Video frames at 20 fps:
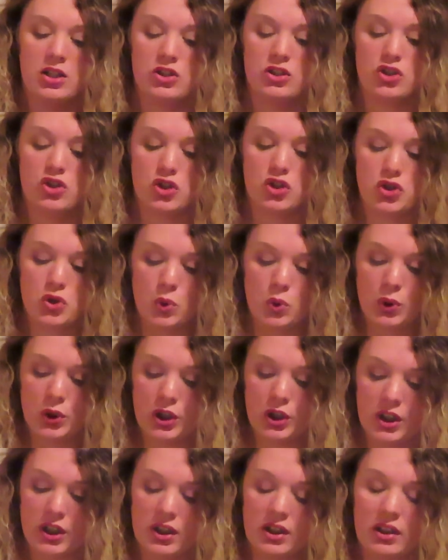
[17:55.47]

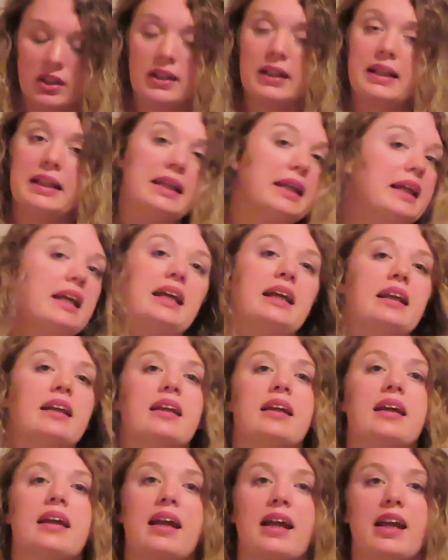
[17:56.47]
stored,
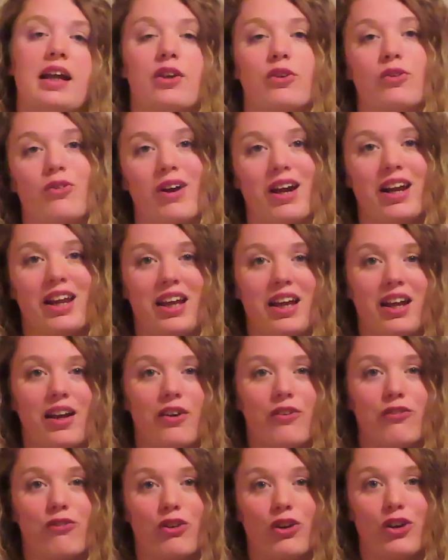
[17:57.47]
cleaned, and ready
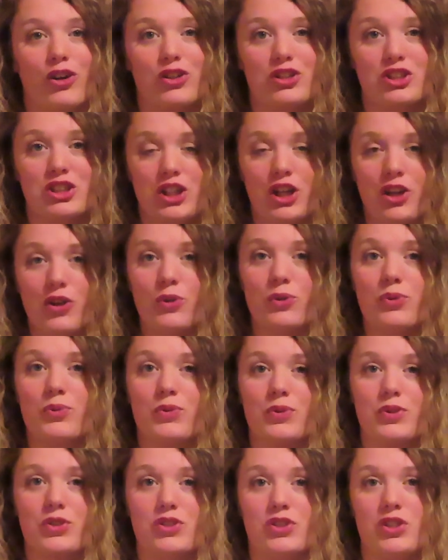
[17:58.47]
for her to go.
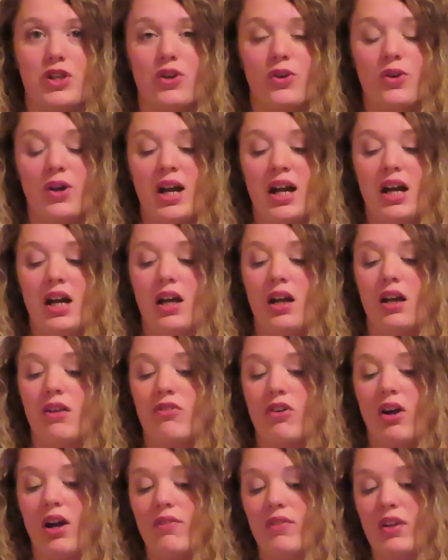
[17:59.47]
So
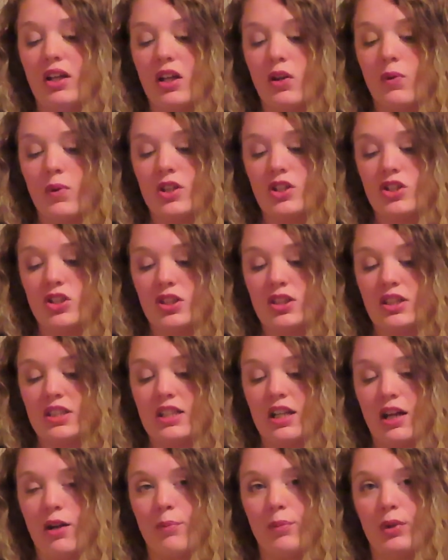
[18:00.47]
if y'all have any
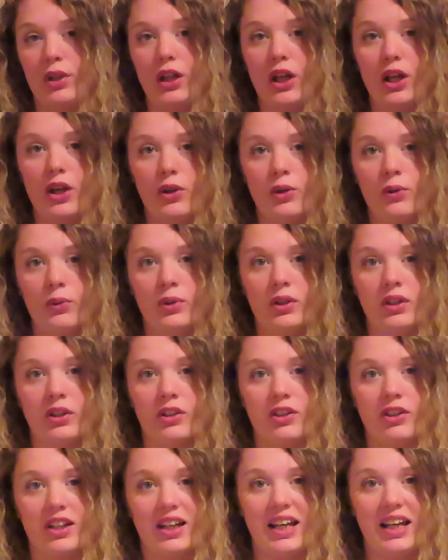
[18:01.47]
questions down below
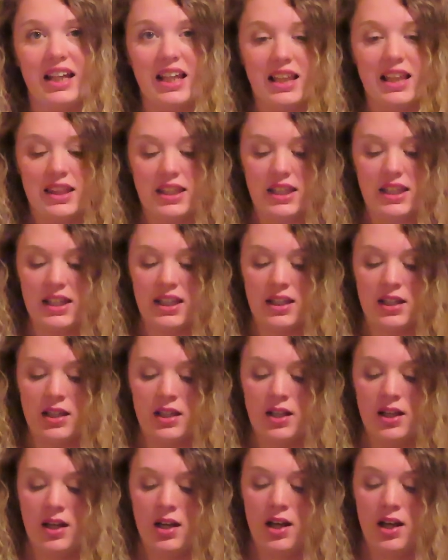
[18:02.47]
or anything,